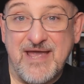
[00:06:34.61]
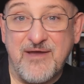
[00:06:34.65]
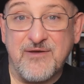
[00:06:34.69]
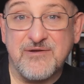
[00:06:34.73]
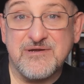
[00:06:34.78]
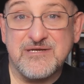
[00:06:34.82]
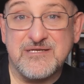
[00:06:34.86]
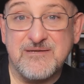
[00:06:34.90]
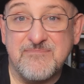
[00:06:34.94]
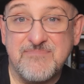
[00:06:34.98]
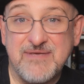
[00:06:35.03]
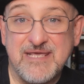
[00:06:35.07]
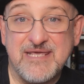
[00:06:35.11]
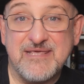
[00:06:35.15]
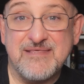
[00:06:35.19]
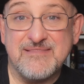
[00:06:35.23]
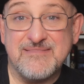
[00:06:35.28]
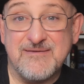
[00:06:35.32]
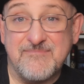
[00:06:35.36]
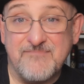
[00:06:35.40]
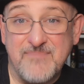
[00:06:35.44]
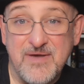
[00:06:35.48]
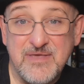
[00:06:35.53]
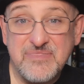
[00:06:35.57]
out to be
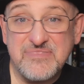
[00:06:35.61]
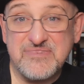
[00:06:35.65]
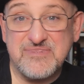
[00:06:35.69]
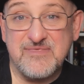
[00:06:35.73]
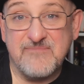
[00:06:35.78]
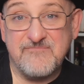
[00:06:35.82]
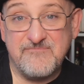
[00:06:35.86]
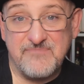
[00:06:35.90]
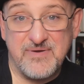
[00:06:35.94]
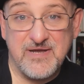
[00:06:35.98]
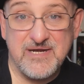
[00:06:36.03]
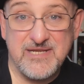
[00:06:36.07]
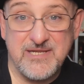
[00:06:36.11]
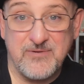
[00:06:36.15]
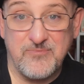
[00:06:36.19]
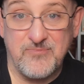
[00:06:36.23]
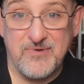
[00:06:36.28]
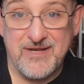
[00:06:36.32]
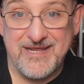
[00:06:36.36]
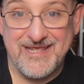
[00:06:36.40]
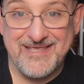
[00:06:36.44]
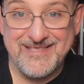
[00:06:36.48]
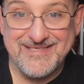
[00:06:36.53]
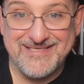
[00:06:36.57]
the month of buddy
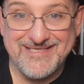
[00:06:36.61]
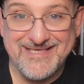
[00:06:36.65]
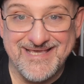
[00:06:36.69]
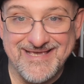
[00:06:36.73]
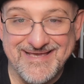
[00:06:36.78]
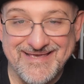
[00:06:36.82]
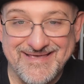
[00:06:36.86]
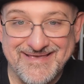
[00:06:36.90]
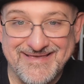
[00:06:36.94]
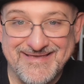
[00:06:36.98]
reads.